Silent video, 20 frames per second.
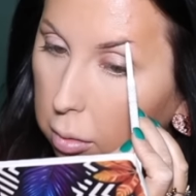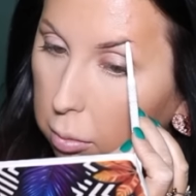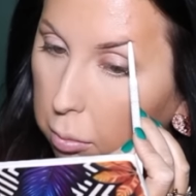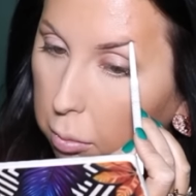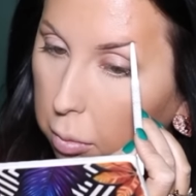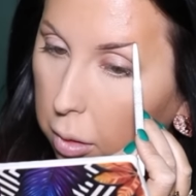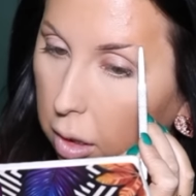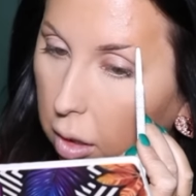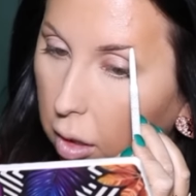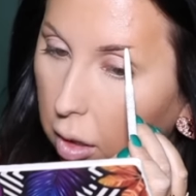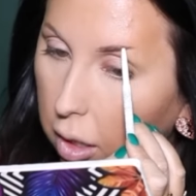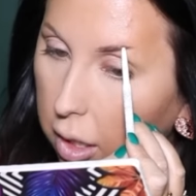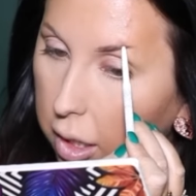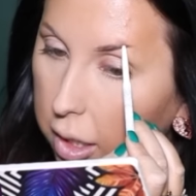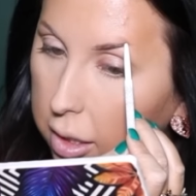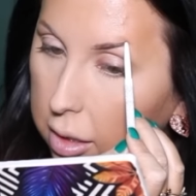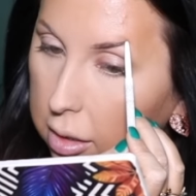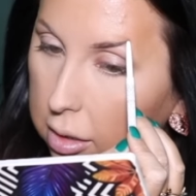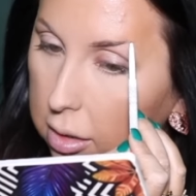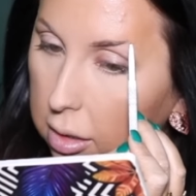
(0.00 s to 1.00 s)

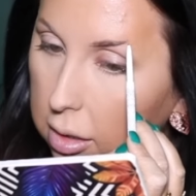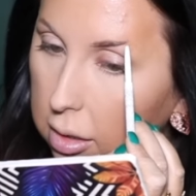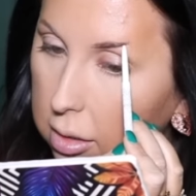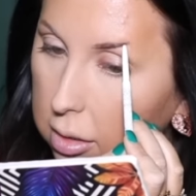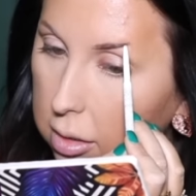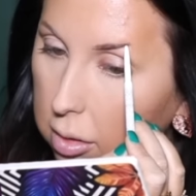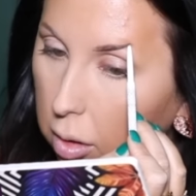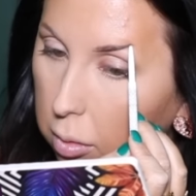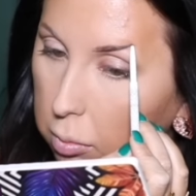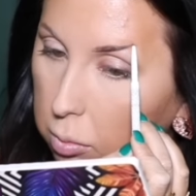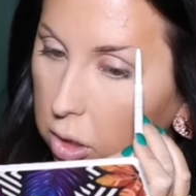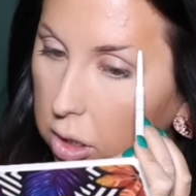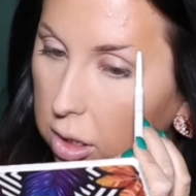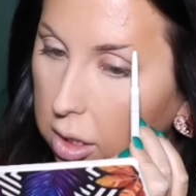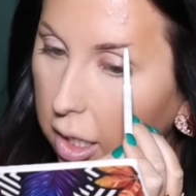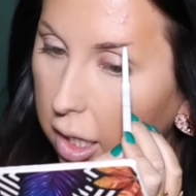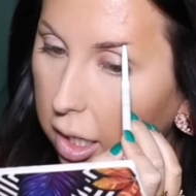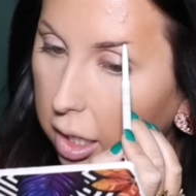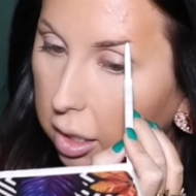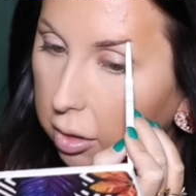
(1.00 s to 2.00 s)
blonde, so I'm
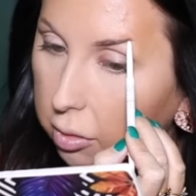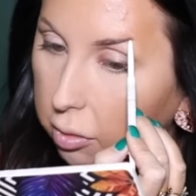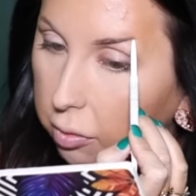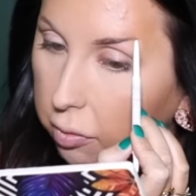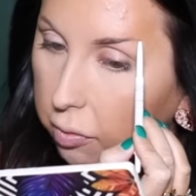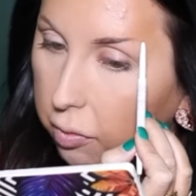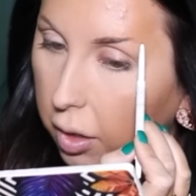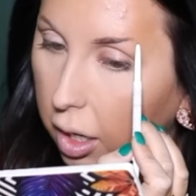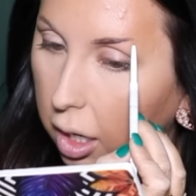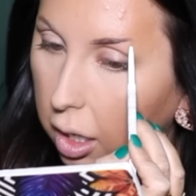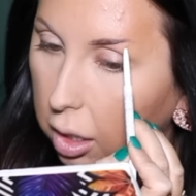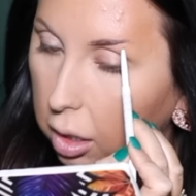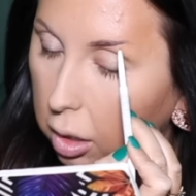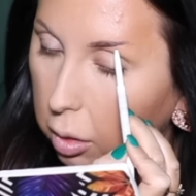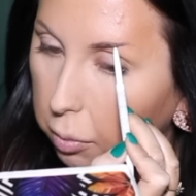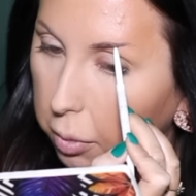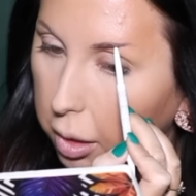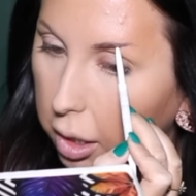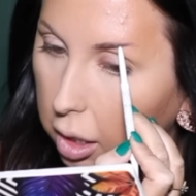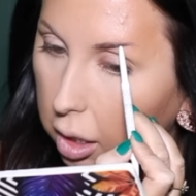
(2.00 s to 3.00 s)
just kind of
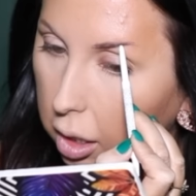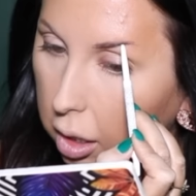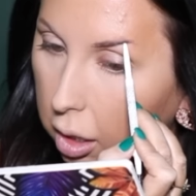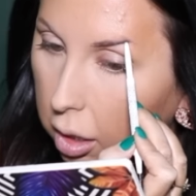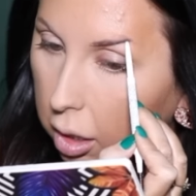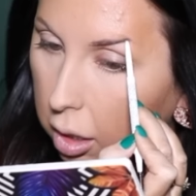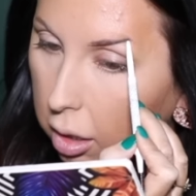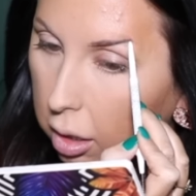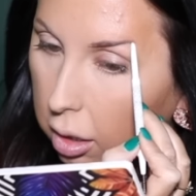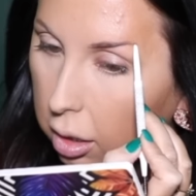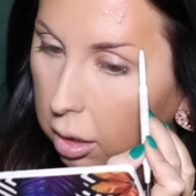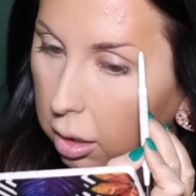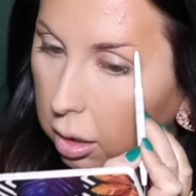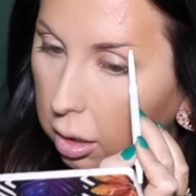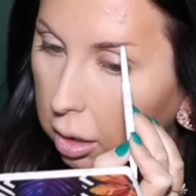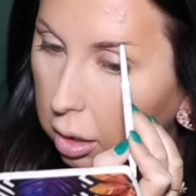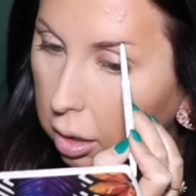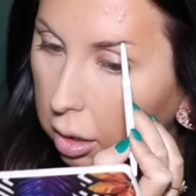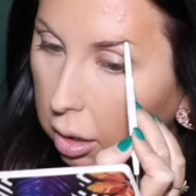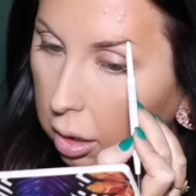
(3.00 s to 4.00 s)
following
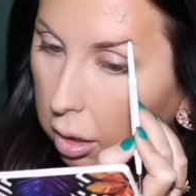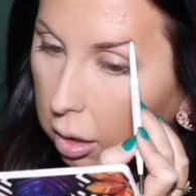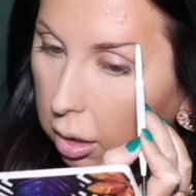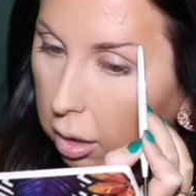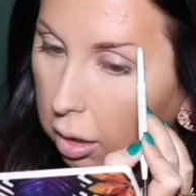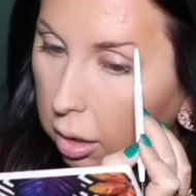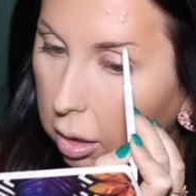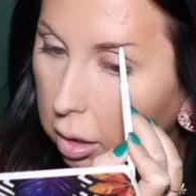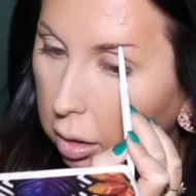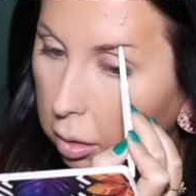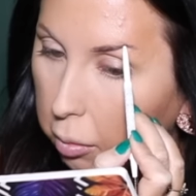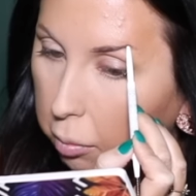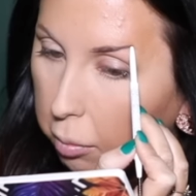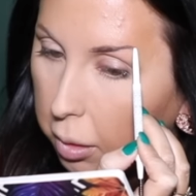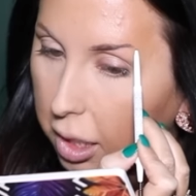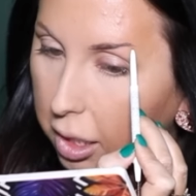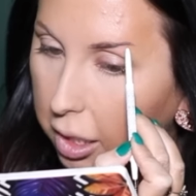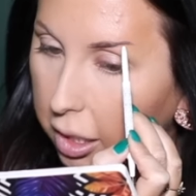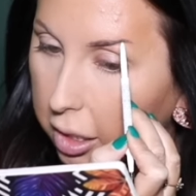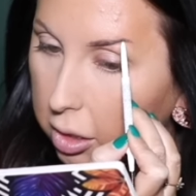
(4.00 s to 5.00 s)

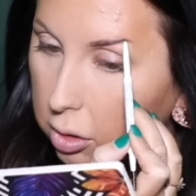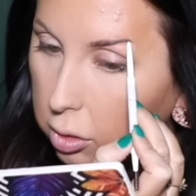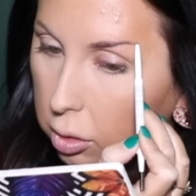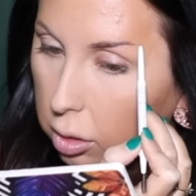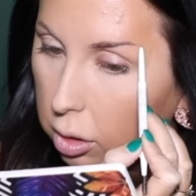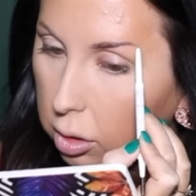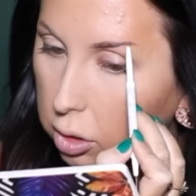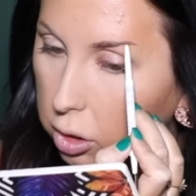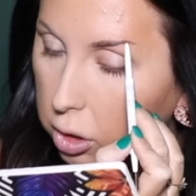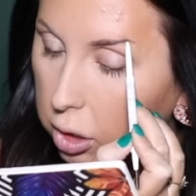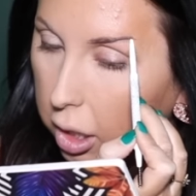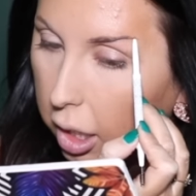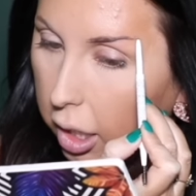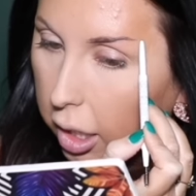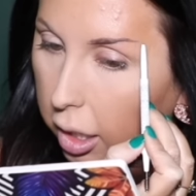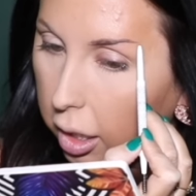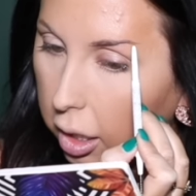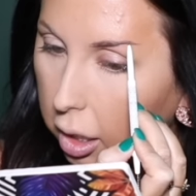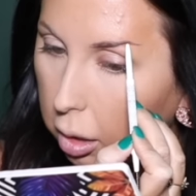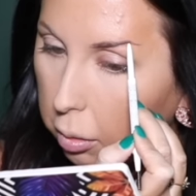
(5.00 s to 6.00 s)
my natural
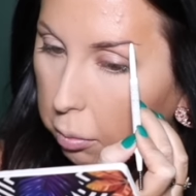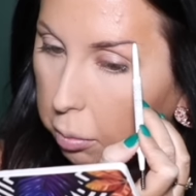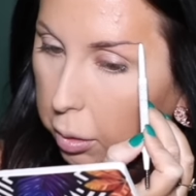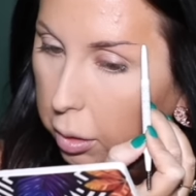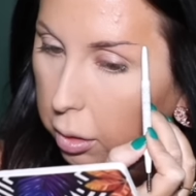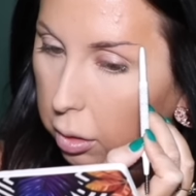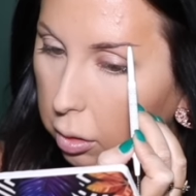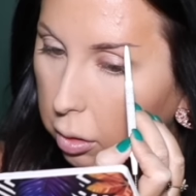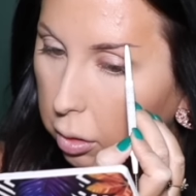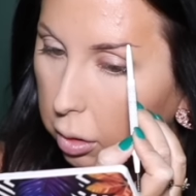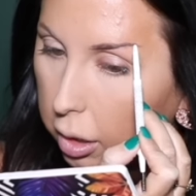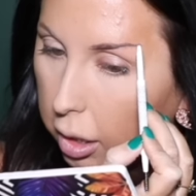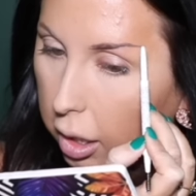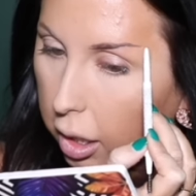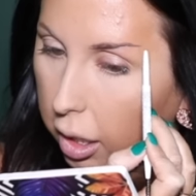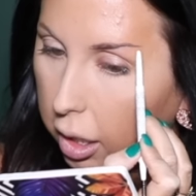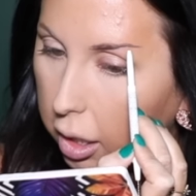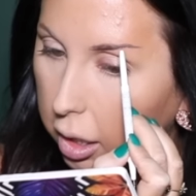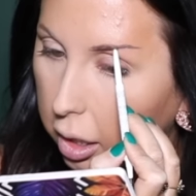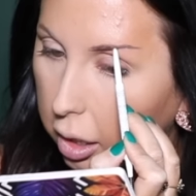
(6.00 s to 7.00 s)
shape,
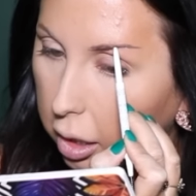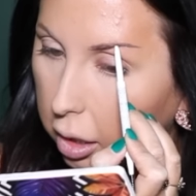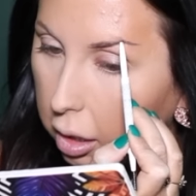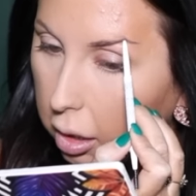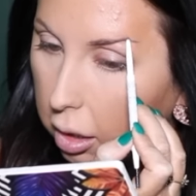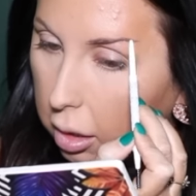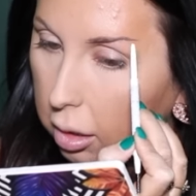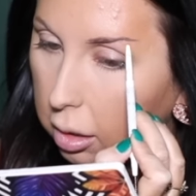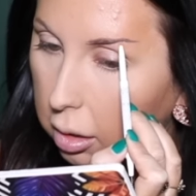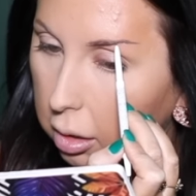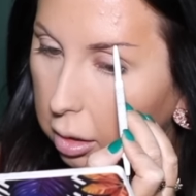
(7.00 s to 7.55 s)
creating